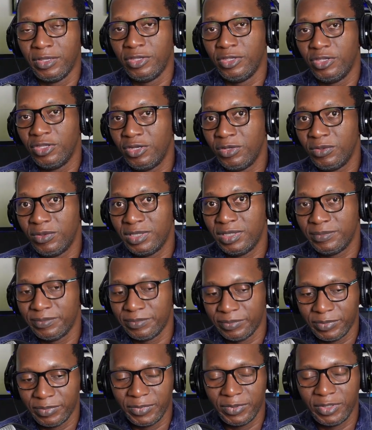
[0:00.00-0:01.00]
You know what?
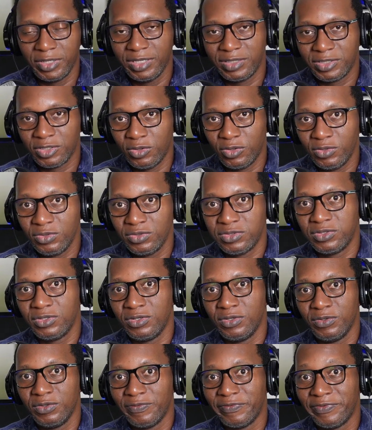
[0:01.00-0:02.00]
It's
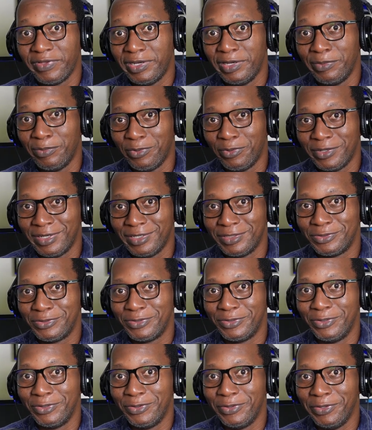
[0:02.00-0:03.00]
also very important
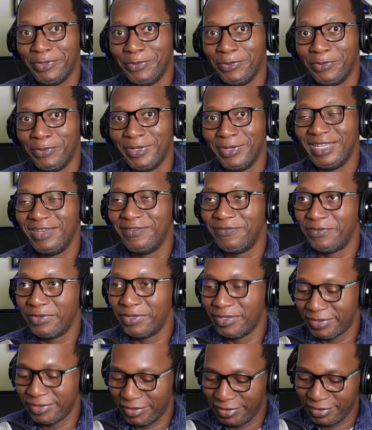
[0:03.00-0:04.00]
to know your
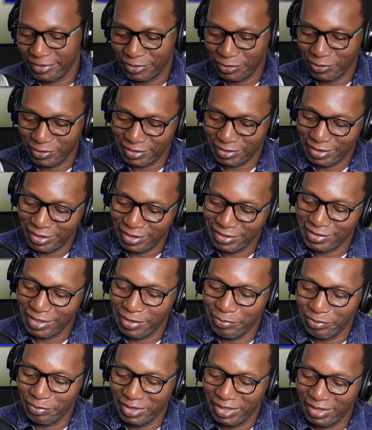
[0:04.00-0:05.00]
inversions, because as
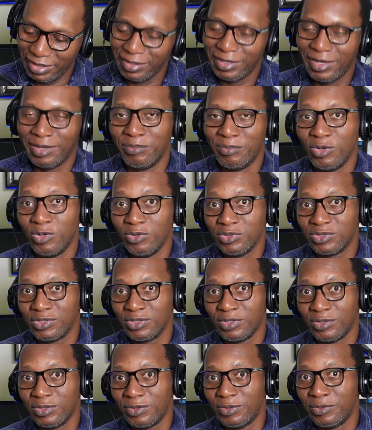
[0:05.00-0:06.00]
I'm playing, I'm
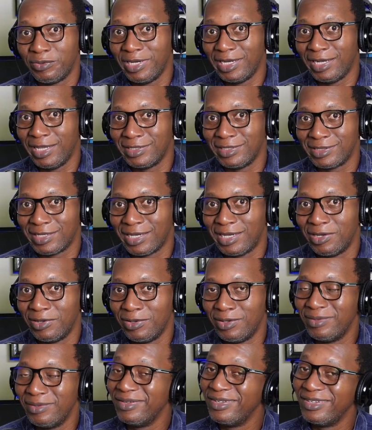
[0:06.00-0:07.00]
also realizing how
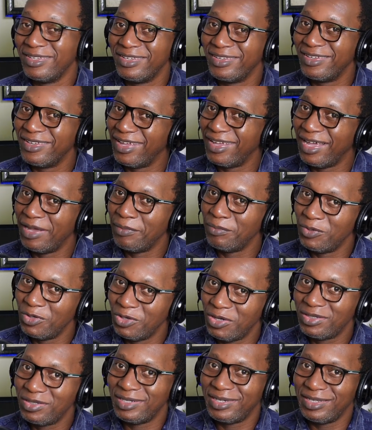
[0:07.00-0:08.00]
I'm
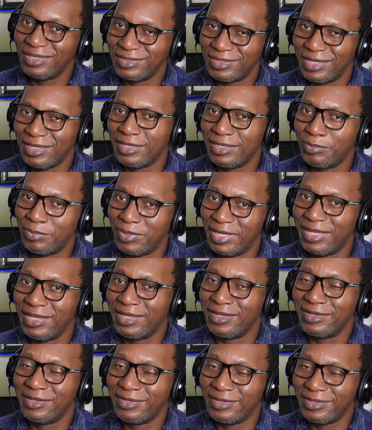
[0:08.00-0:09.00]
not exactly
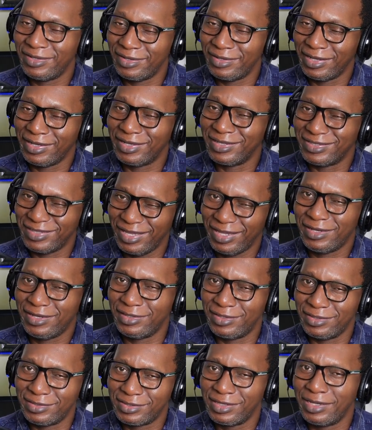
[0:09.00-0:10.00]
playing like exactly
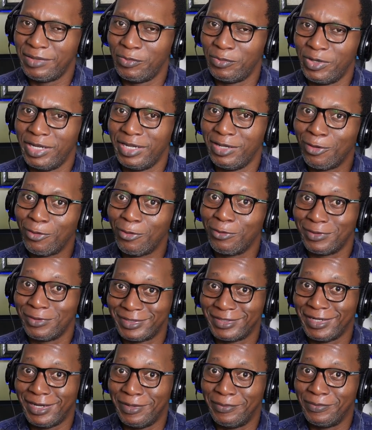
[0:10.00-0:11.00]
the same way all the
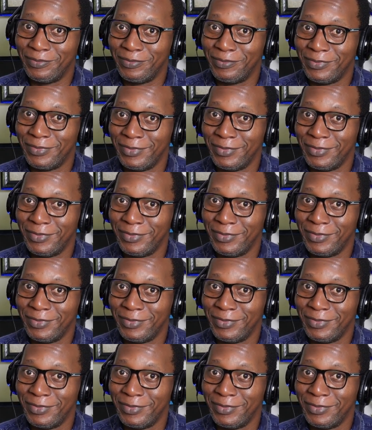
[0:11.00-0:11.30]
time.